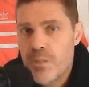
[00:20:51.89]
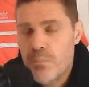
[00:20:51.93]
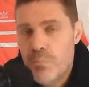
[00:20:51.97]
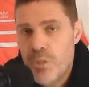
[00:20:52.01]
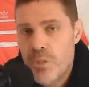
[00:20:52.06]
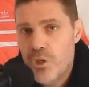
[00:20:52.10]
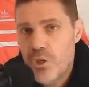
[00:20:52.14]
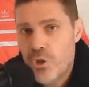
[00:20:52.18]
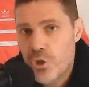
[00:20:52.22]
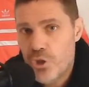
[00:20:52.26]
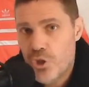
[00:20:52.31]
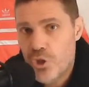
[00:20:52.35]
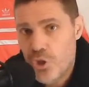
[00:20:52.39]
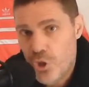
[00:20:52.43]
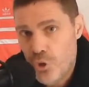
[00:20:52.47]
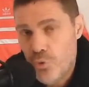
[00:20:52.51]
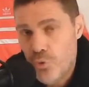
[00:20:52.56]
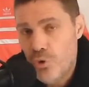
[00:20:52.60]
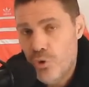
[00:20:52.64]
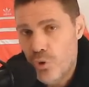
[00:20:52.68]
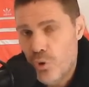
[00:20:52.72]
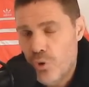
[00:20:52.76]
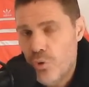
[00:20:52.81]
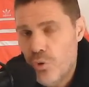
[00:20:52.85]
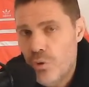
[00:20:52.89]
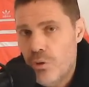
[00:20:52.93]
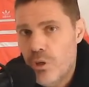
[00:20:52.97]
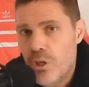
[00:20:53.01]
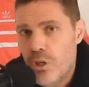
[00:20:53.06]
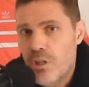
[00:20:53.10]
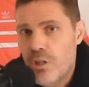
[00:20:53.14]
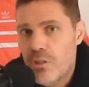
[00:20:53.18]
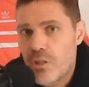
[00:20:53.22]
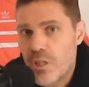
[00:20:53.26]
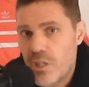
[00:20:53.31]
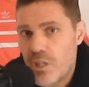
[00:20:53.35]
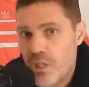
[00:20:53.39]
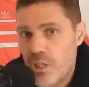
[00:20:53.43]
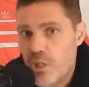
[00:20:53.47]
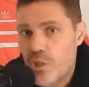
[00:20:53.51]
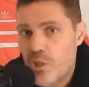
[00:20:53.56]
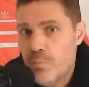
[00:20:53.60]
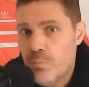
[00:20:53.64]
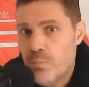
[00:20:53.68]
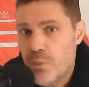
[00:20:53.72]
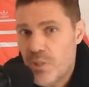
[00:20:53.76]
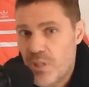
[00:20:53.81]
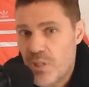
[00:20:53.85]
Because you know that
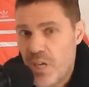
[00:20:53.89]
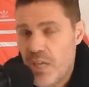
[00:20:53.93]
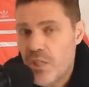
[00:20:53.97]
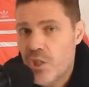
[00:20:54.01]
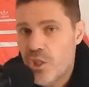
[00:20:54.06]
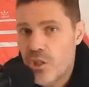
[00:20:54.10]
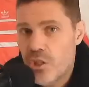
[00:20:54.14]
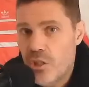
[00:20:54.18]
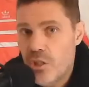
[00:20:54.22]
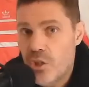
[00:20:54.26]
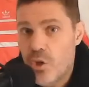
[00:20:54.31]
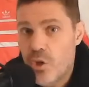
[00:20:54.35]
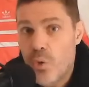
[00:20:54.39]
he's potentially